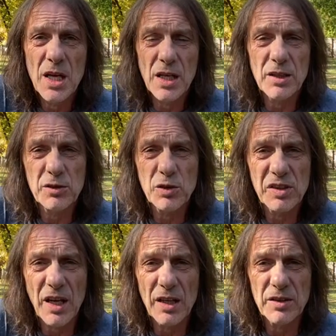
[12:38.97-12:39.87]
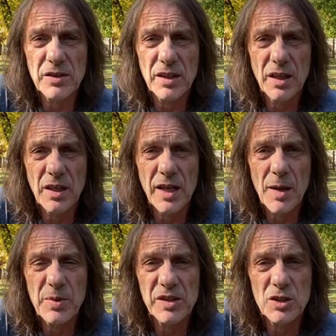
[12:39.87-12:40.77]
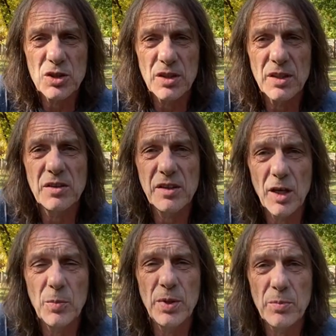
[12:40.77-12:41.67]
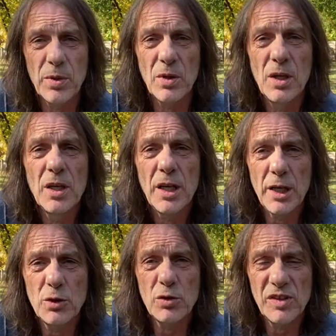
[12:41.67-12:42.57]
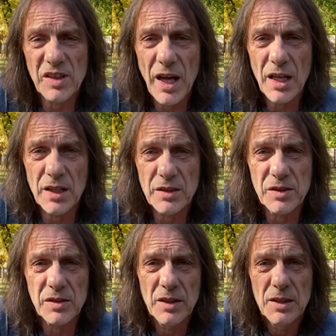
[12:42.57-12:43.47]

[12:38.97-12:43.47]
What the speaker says: It is to silence any opposition and scare people into silence.